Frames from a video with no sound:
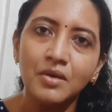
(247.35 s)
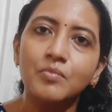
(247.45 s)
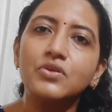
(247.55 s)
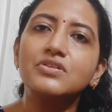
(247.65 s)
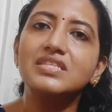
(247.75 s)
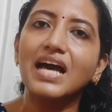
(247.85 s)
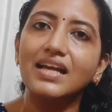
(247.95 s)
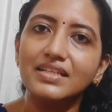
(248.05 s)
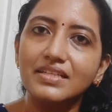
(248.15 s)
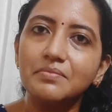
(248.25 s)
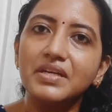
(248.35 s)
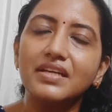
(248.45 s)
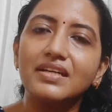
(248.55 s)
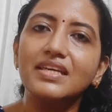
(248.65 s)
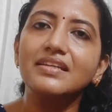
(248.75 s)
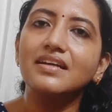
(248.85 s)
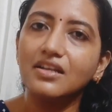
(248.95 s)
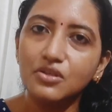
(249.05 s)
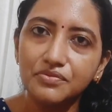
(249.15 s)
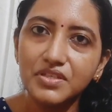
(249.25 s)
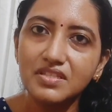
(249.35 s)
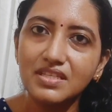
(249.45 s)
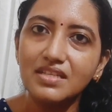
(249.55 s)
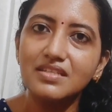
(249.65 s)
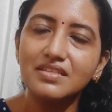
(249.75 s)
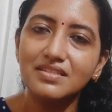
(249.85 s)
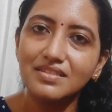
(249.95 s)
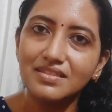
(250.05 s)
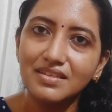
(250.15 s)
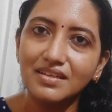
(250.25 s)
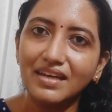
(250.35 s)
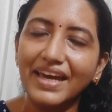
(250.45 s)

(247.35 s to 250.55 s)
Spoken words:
because ultimately the color of the skin is